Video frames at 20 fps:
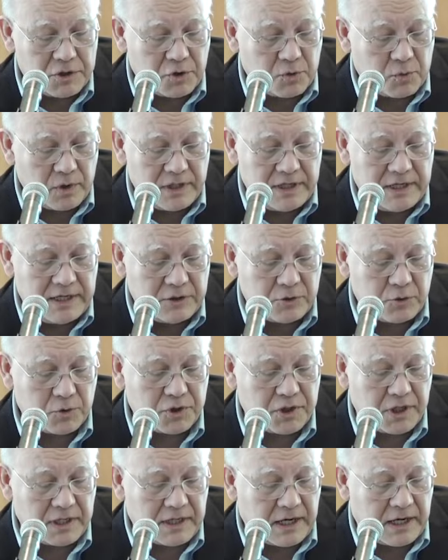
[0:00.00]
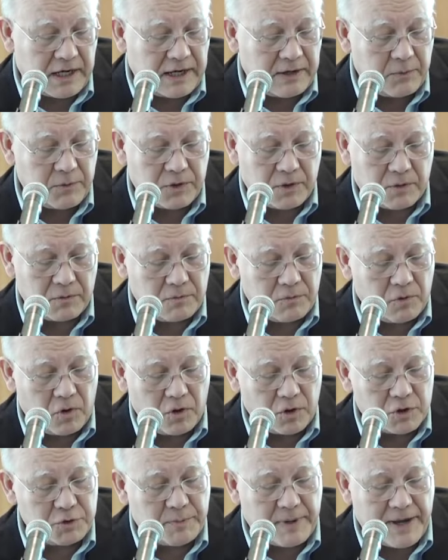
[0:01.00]
is a really interesting guy with a
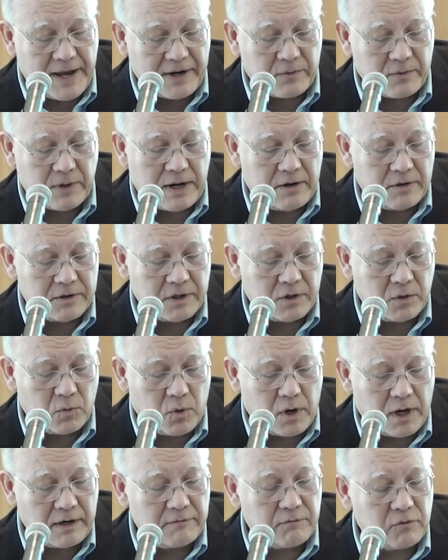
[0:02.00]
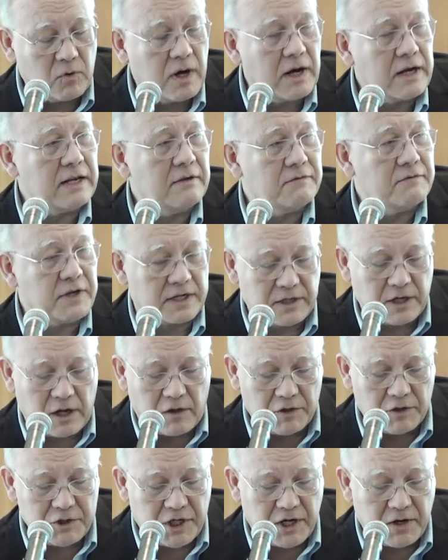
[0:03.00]
large background in a wide variety of
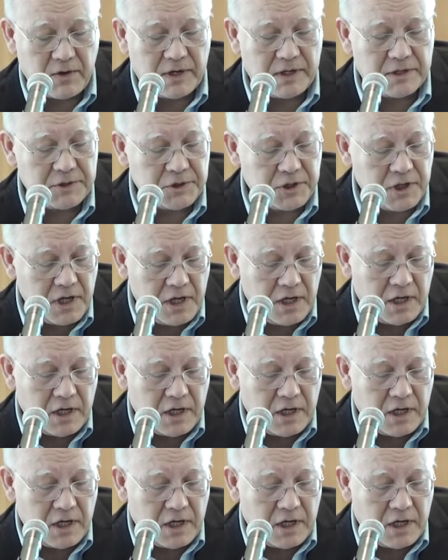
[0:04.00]
technology areas.